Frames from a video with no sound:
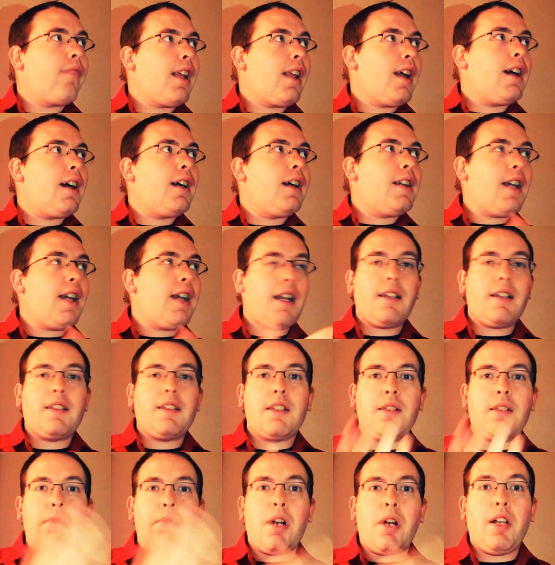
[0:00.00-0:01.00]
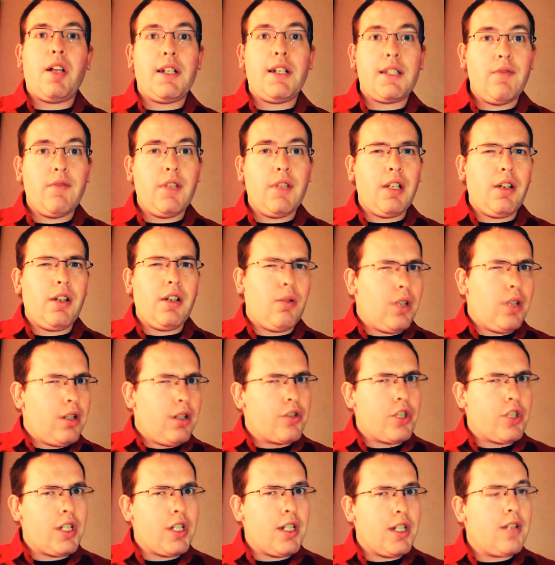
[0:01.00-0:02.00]
I'd asked in my last video, I
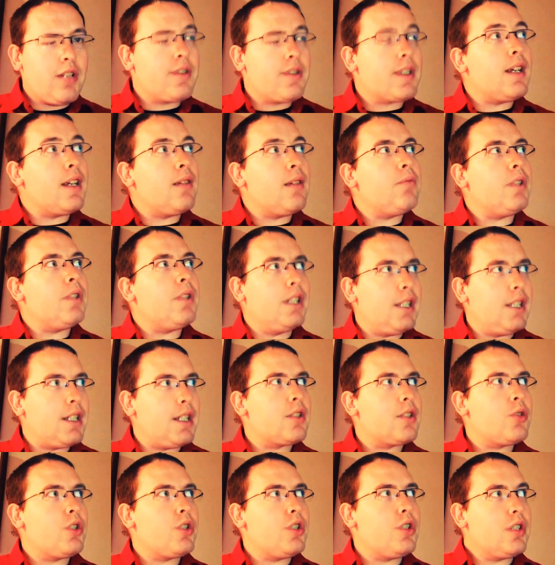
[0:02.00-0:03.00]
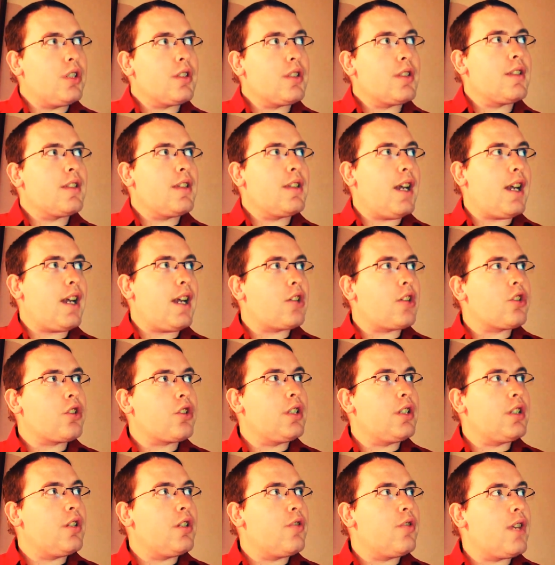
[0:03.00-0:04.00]
wonder if she knows that, but yes, she does
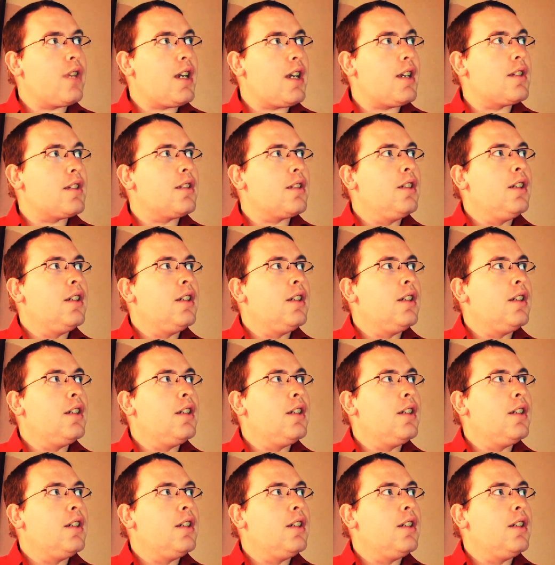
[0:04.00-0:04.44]
actually know that.